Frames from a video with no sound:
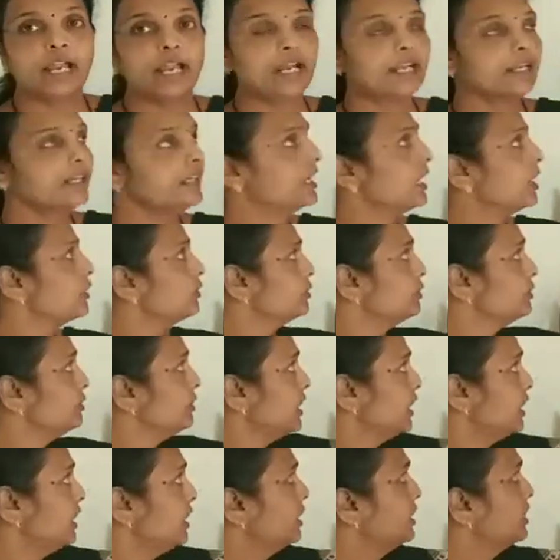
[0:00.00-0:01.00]
and now
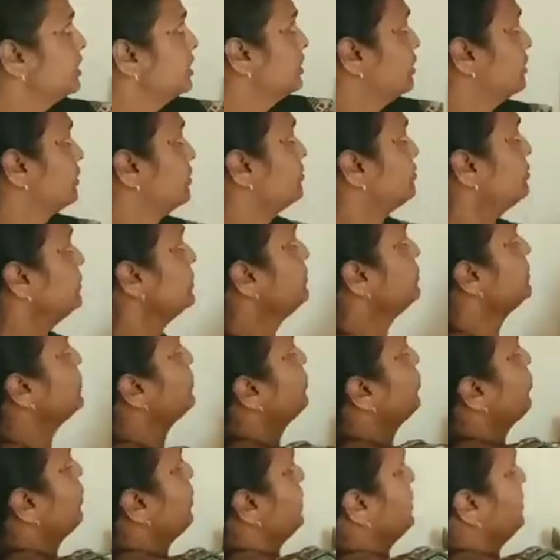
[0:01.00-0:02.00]
today
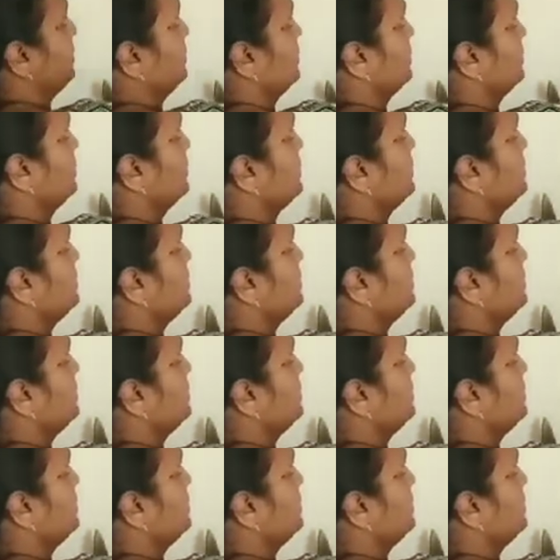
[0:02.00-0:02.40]
5th point,